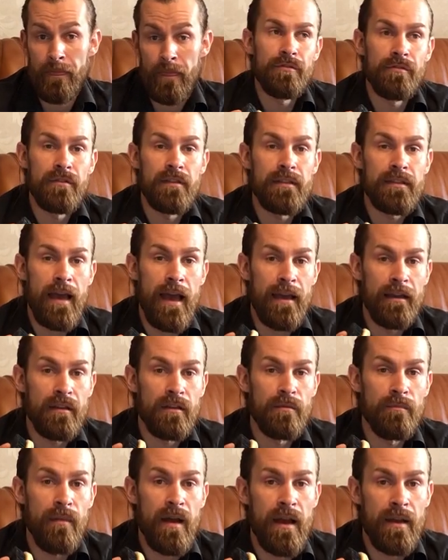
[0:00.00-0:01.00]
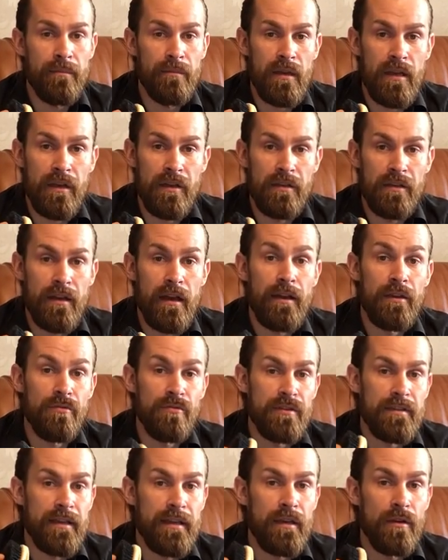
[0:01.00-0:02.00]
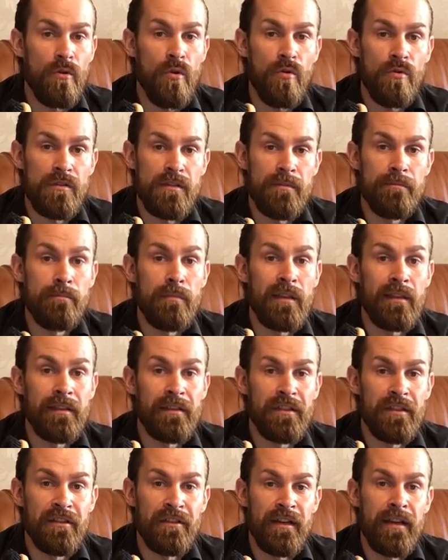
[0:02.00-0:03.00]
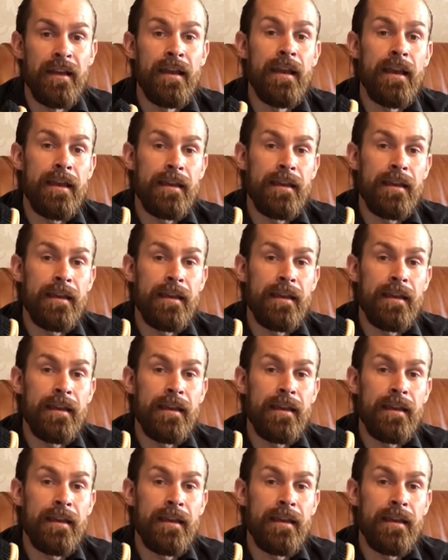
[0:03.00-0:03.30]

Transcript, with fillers: To detangle my beard, I use a coarse military